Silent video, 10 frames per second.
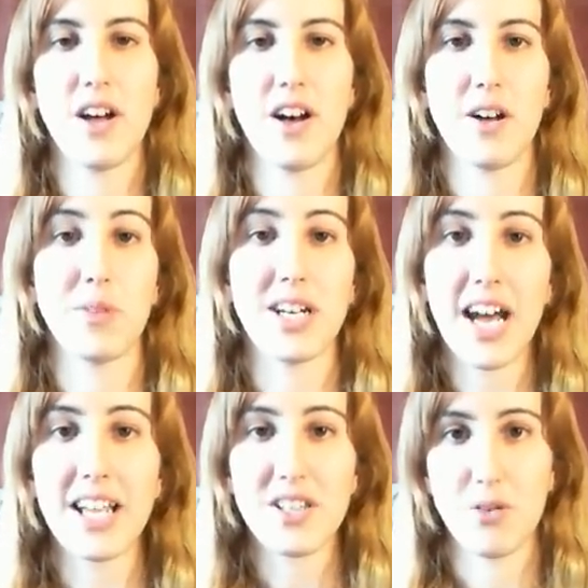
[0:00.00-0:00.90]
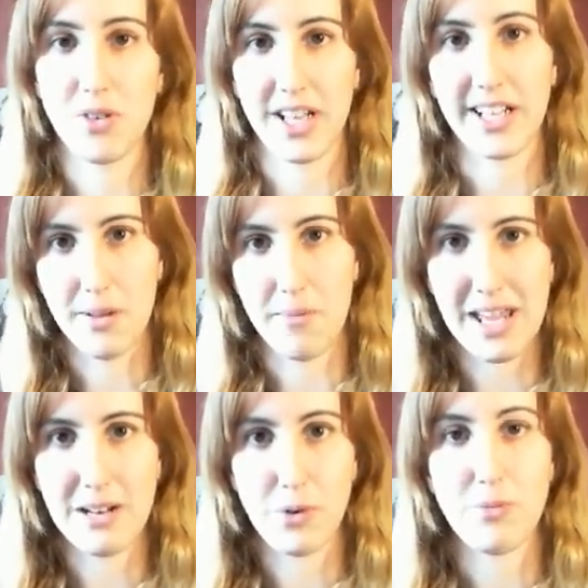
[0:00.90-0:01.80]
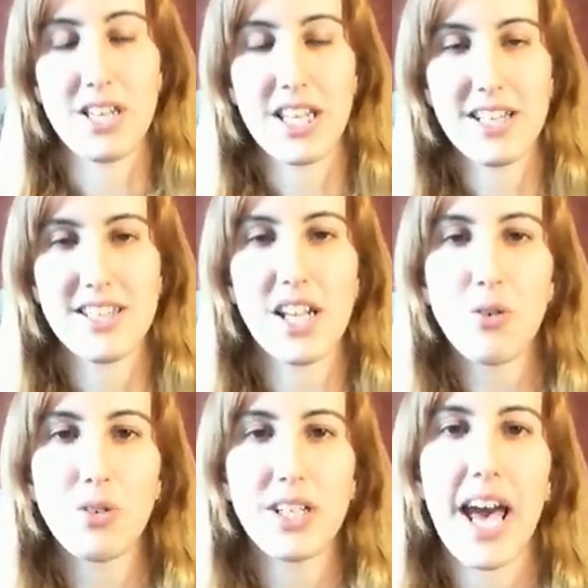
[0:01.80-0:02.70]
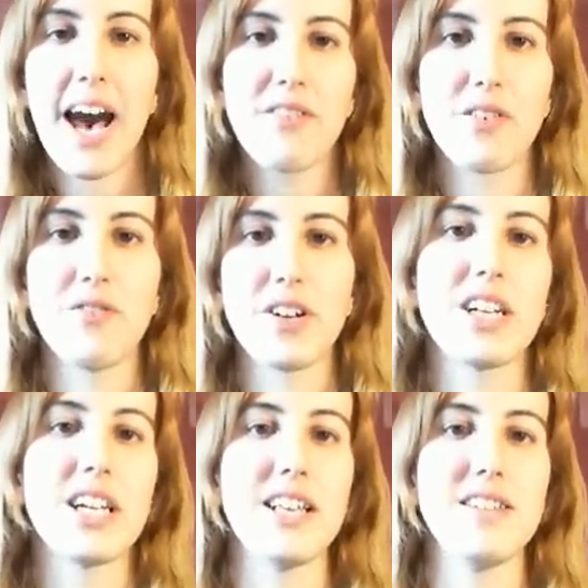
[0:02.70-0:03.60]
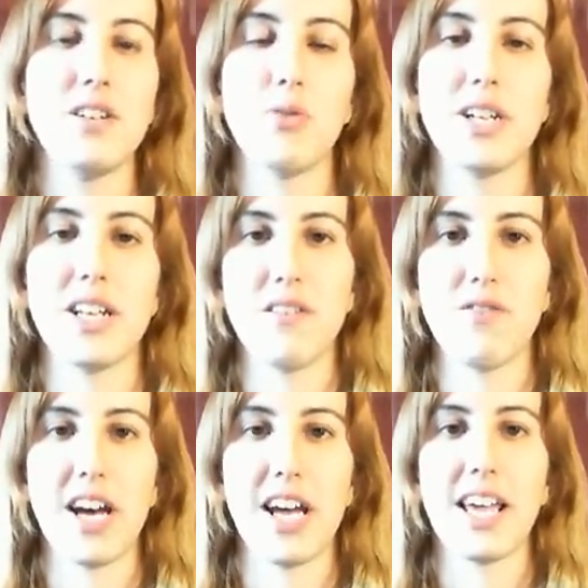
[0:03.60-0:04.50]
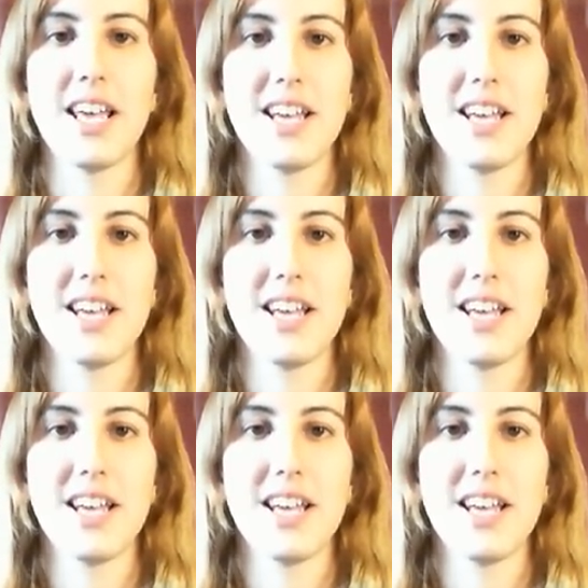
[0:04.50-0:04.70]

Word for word: um, the knights, who are like the main Prometheans, they don't really have a very easy to identify